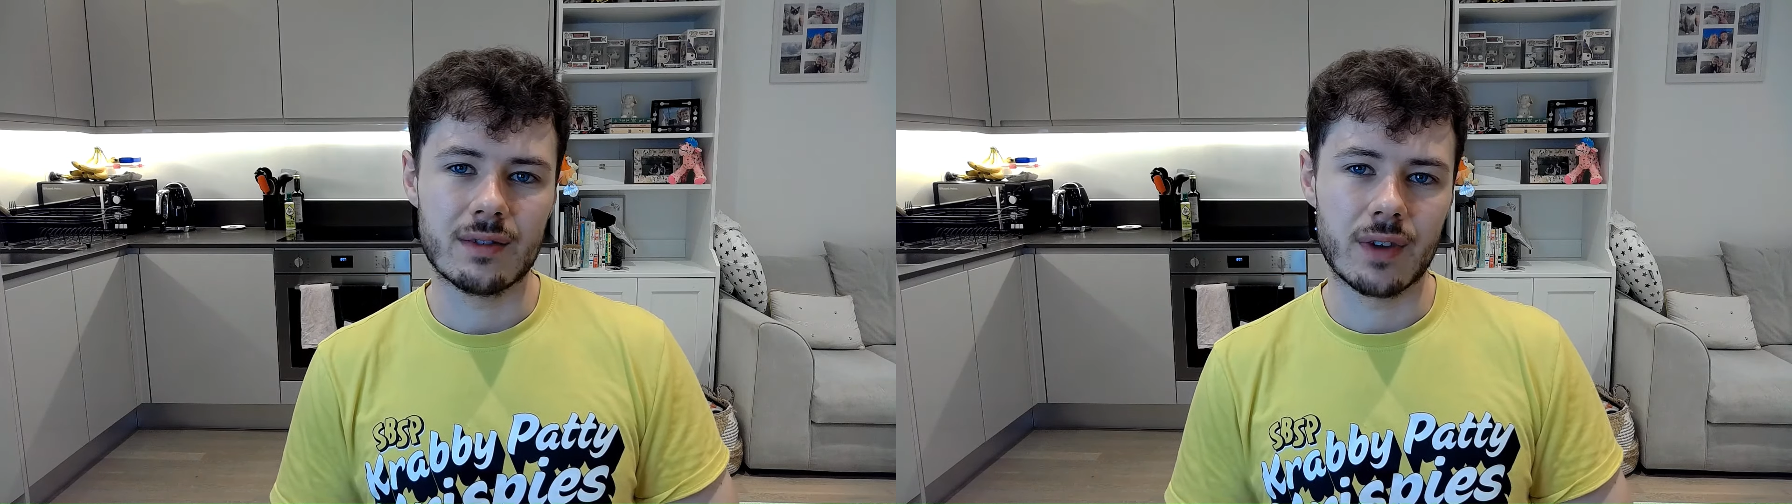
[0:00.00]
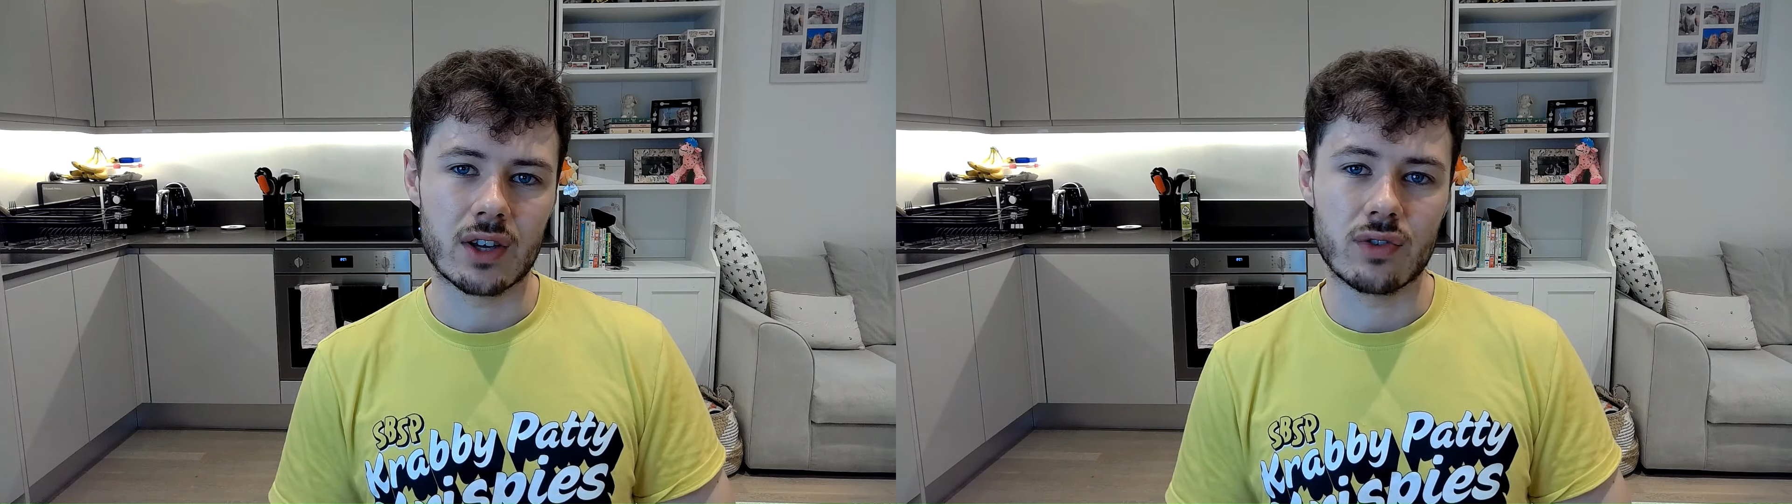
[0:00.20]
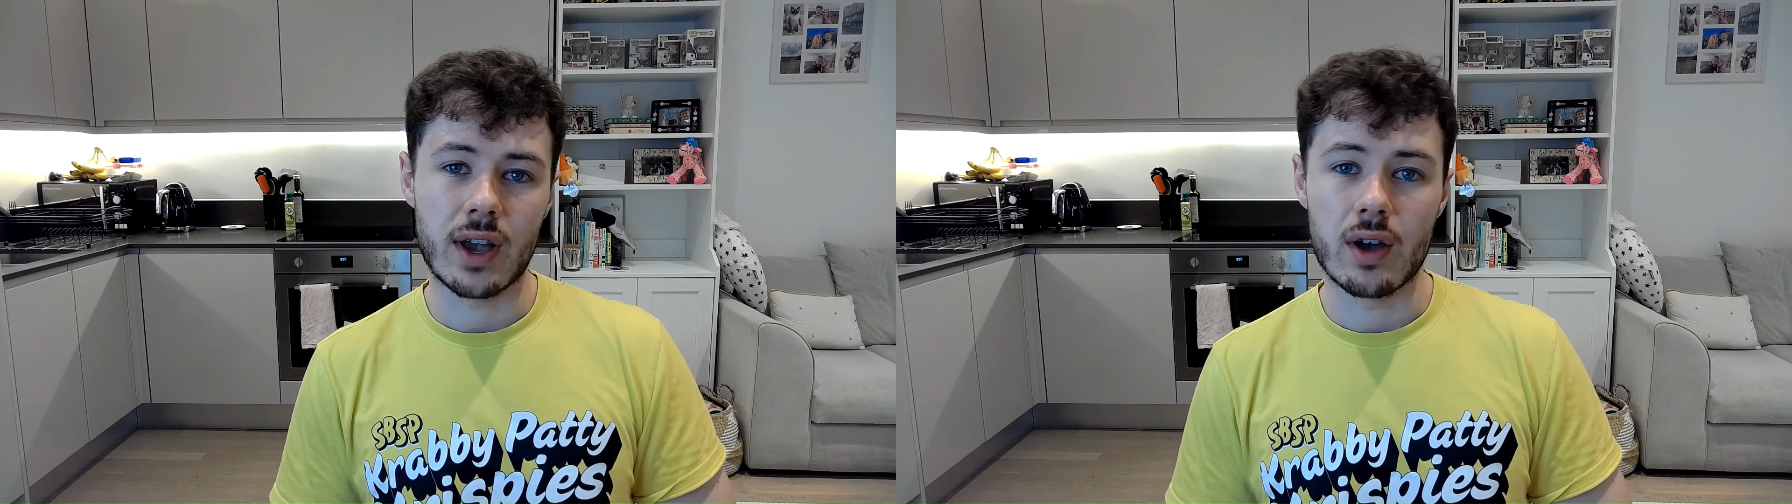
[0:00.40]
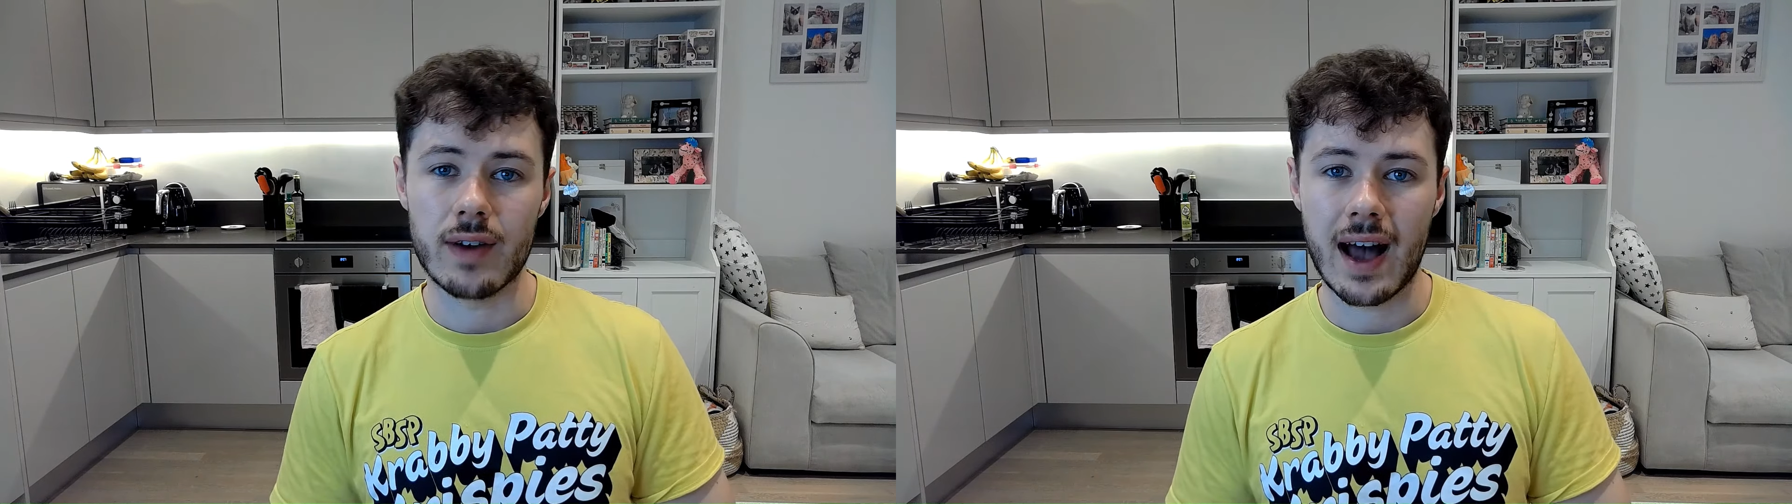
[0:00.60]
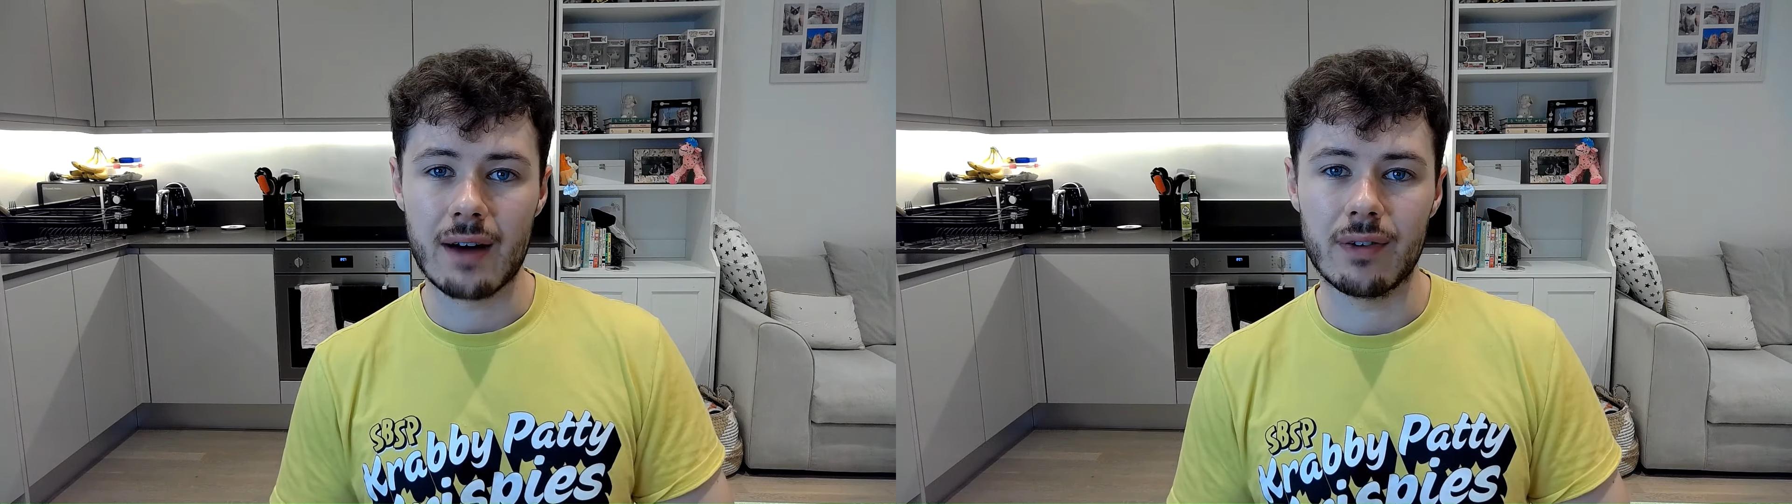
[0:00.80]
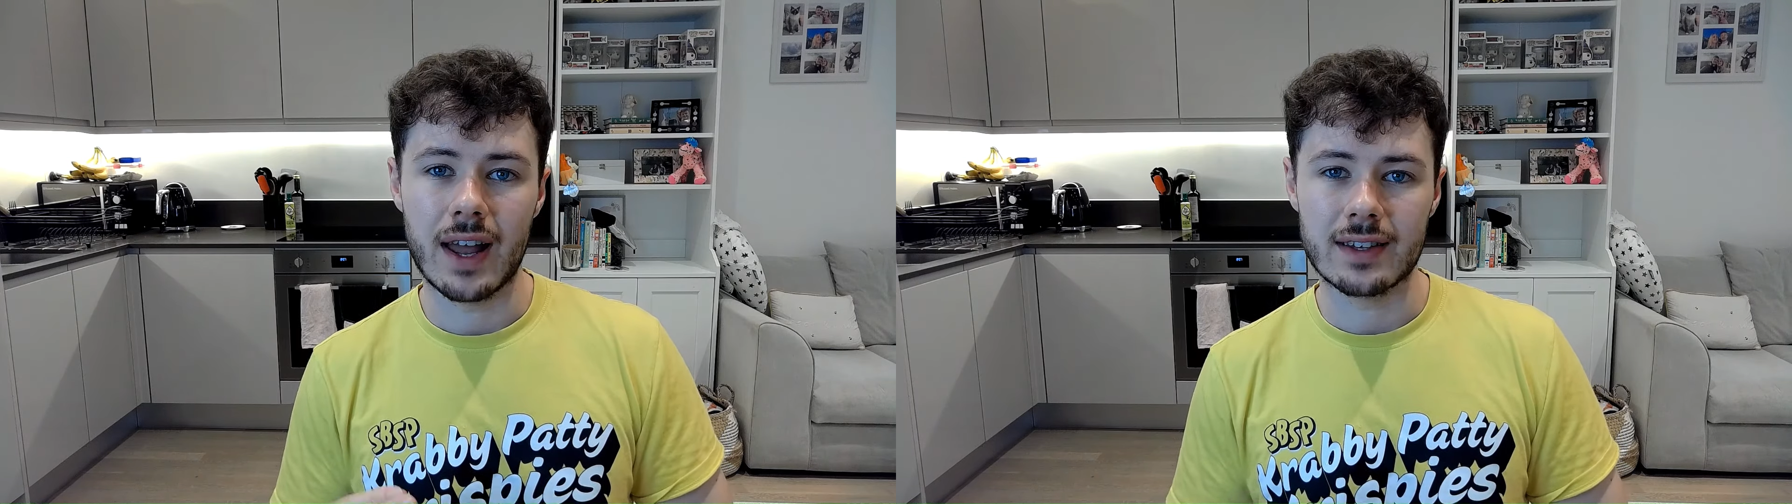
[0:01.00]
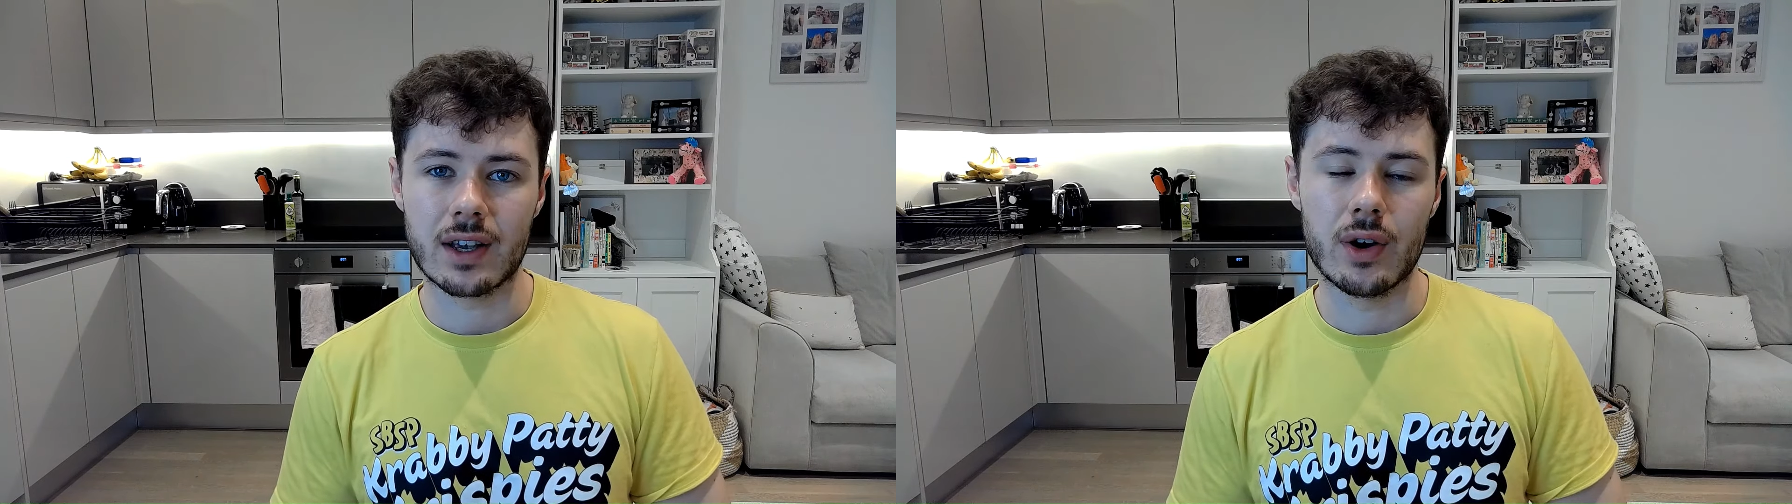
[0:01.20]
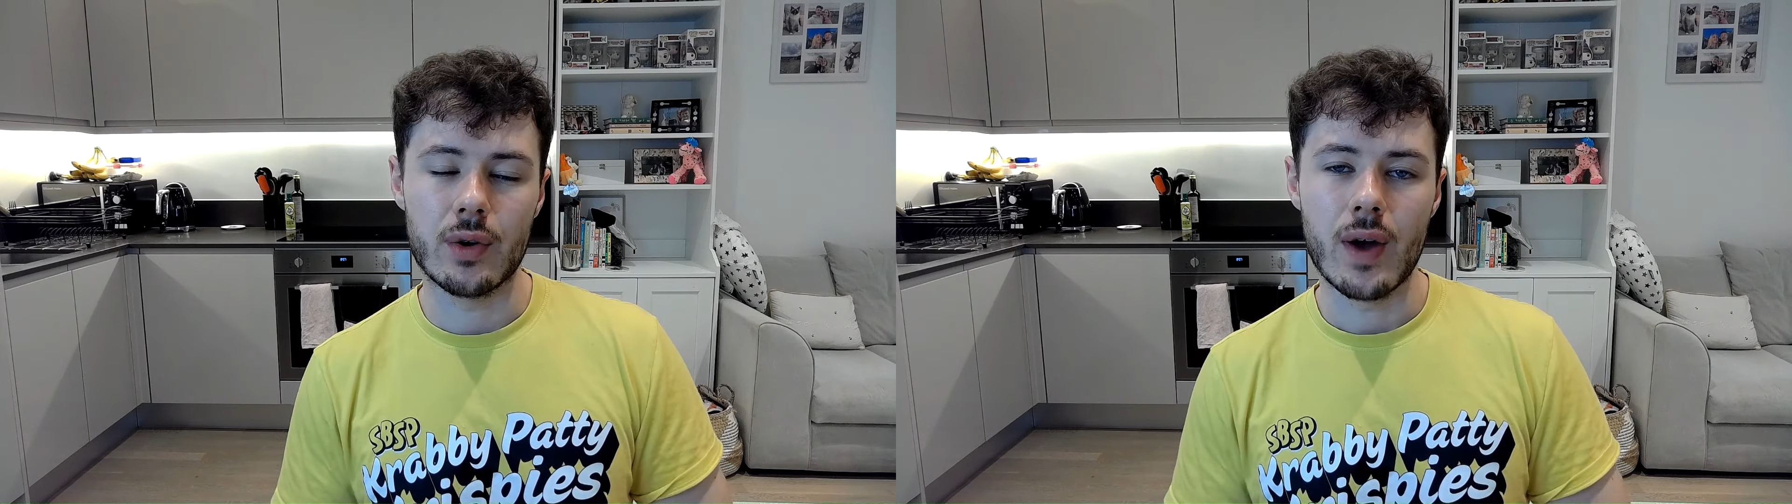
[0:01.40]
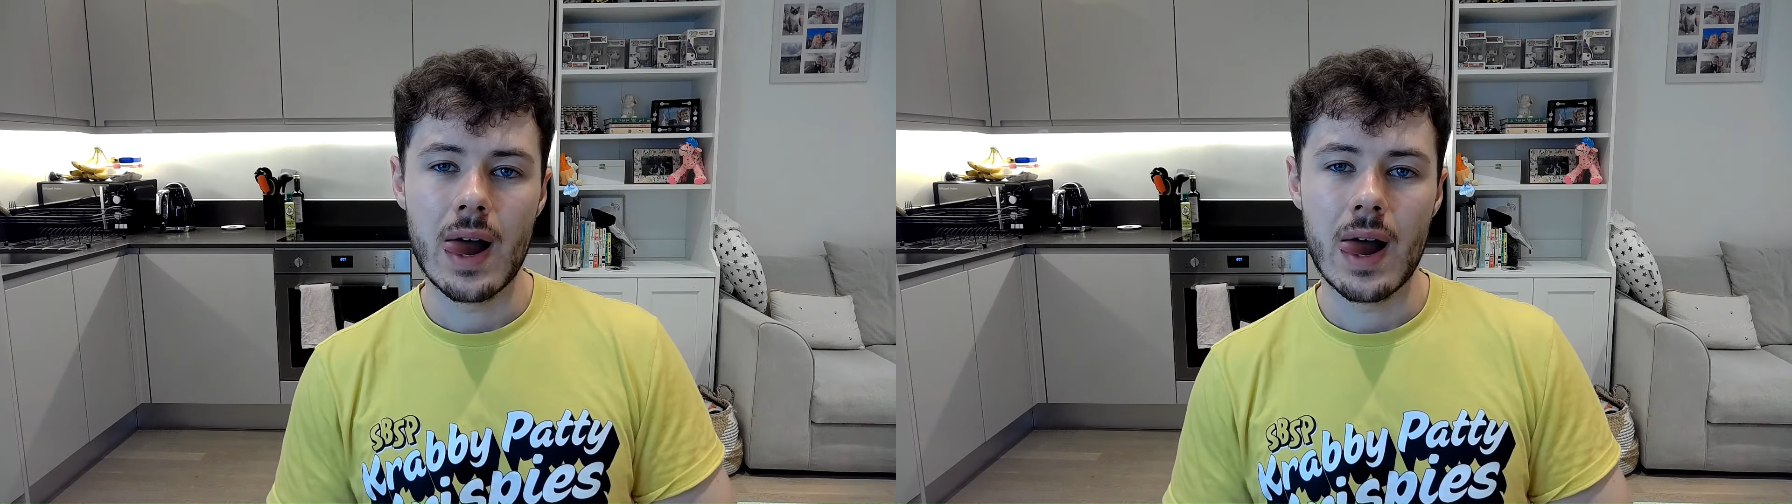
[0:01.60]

victory over ATHLETICO